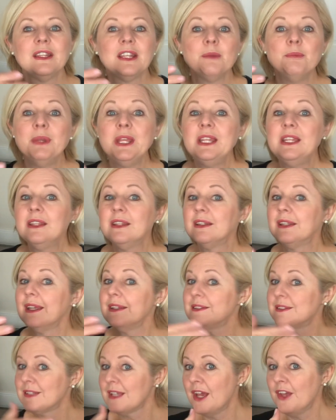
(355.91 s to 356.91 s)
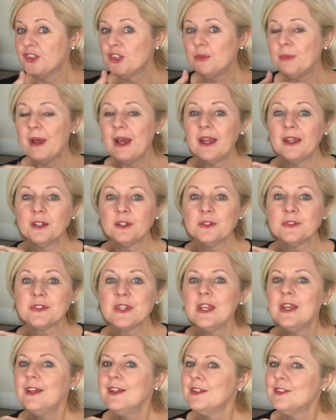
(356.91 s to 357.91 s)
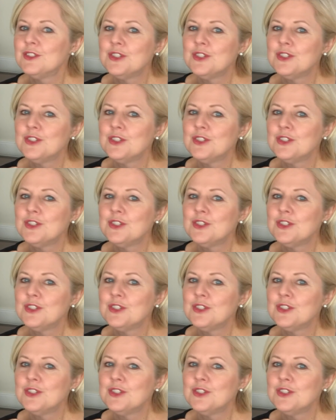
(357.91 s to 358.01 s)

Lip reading: and competing against other buyers,